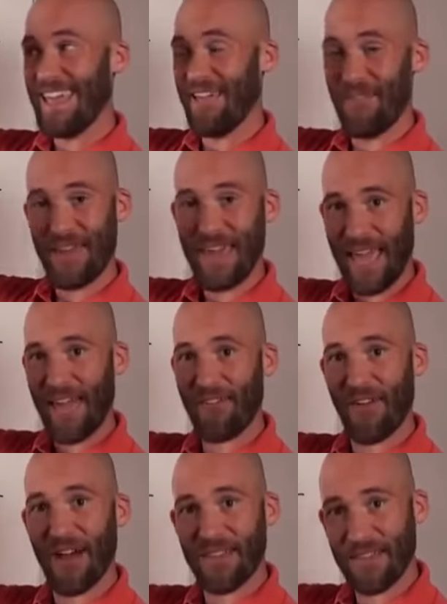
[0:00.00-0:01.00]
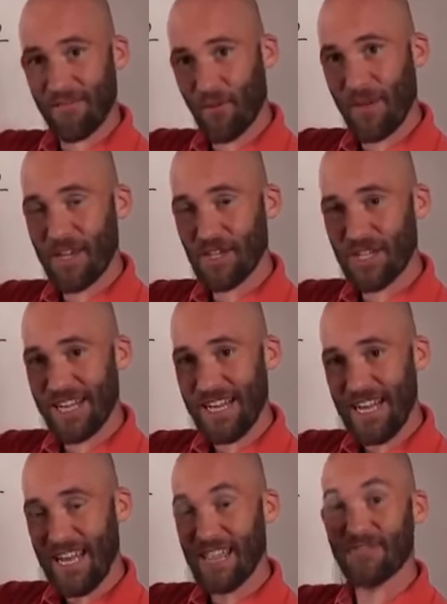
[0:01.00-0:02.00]
If it can't find the information
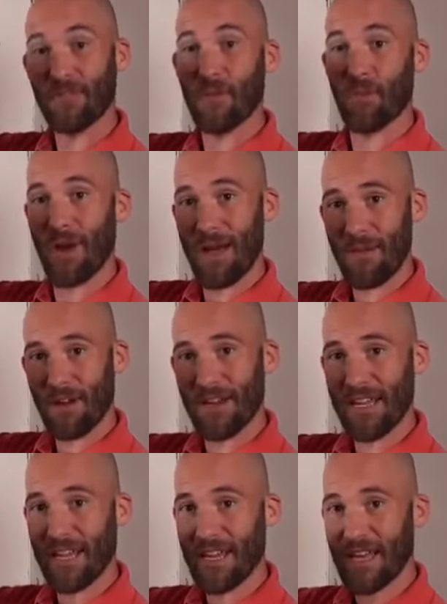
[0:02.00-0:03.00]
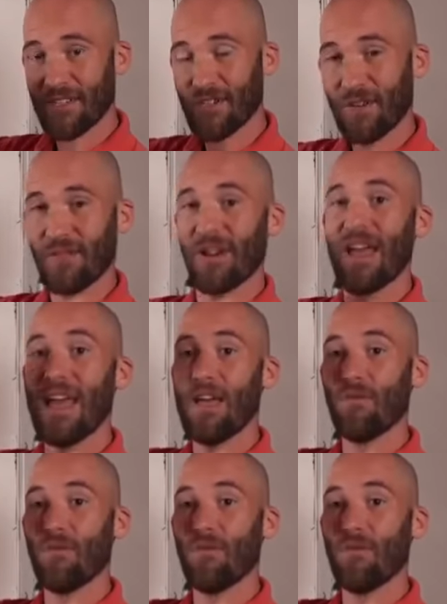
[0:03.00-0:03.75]
it needs from the primary DNS server,